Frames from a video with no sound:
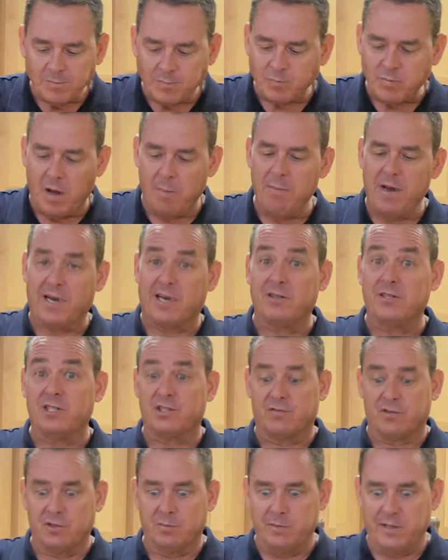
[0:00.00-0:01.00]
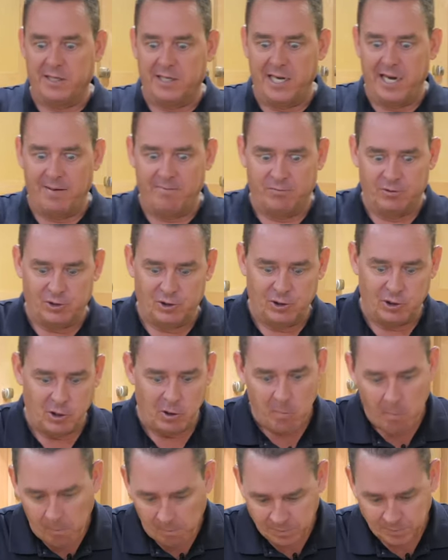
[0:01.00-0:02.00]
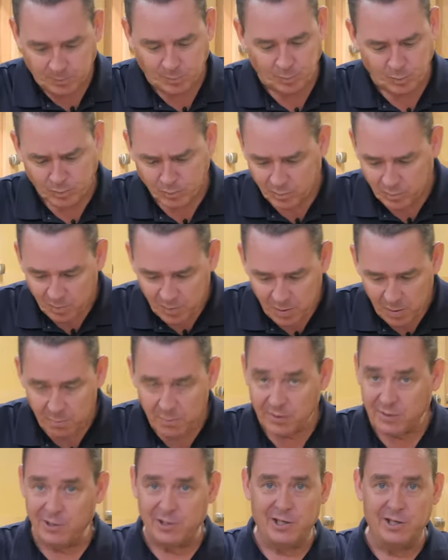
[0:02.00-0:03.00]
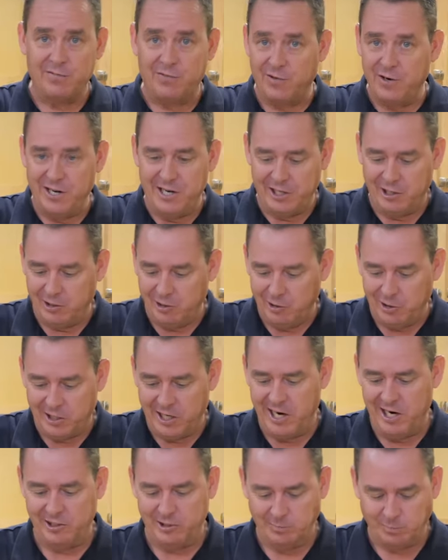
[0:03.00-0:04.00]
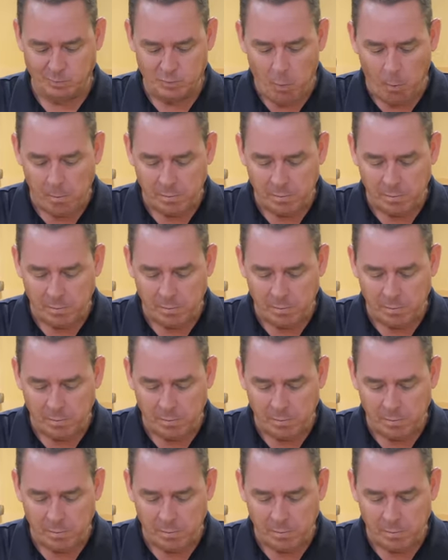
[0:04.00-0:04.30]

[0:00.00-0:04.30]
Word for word: I'm making these for the big game for sure but they're good for any little occasion.